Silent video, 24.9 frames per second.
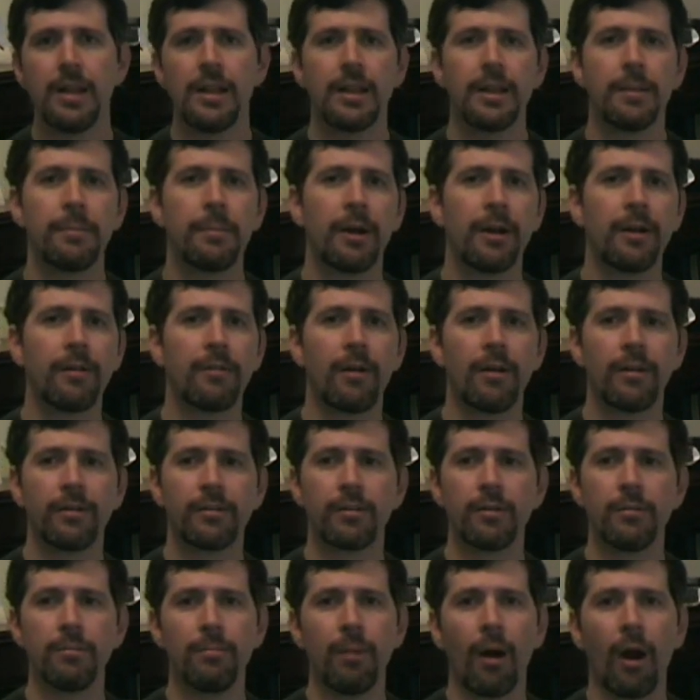They might have
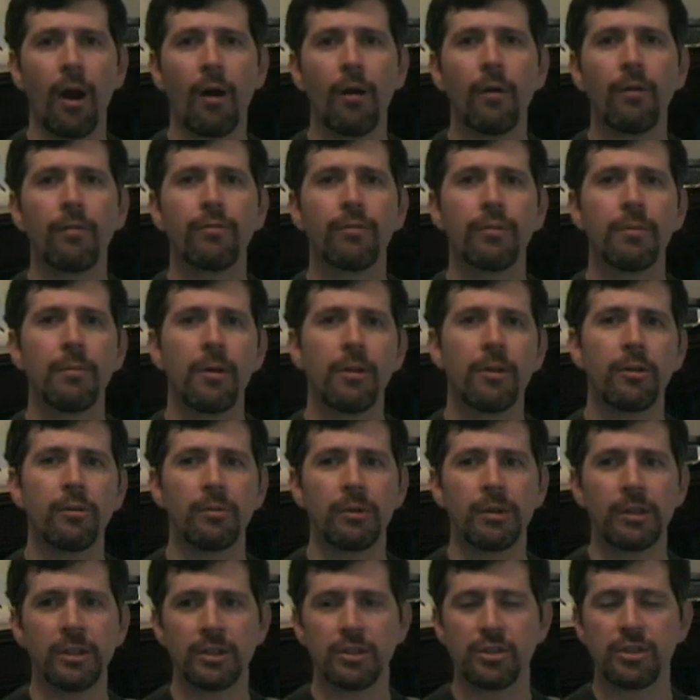also borrowed from other
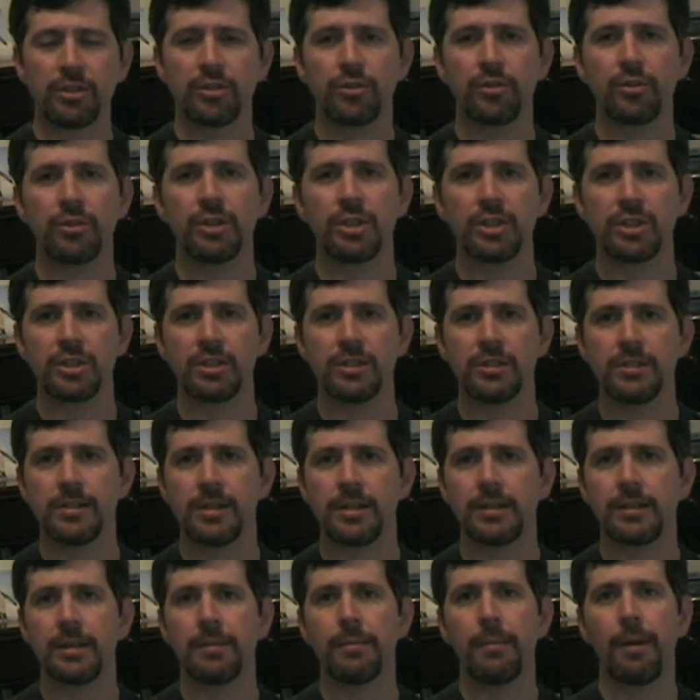religious traditions
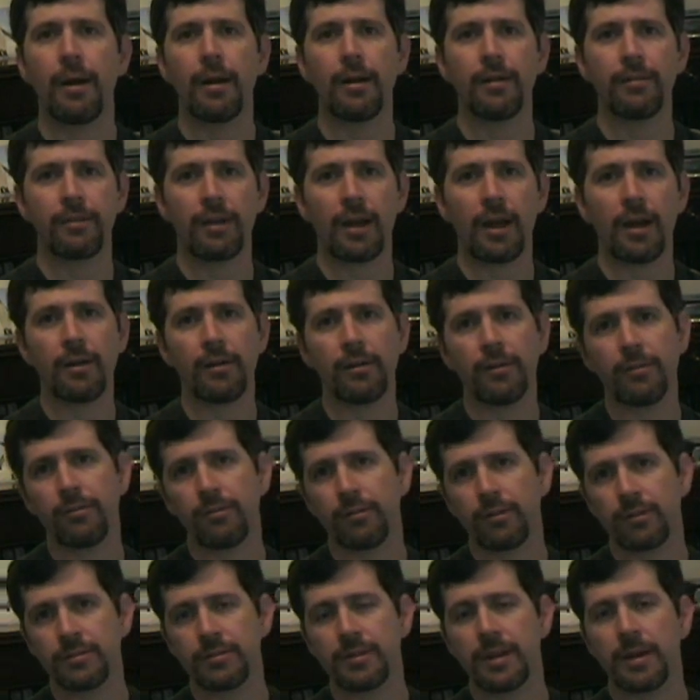that they might have countered,
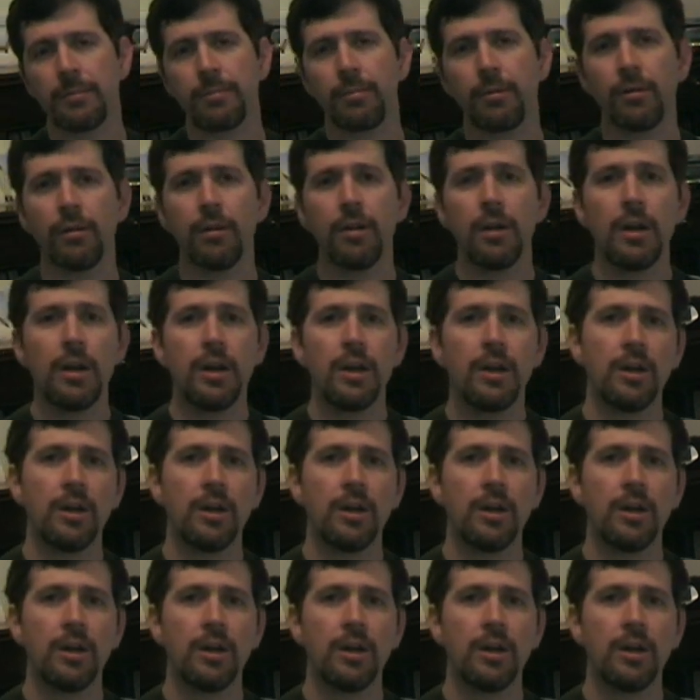for example,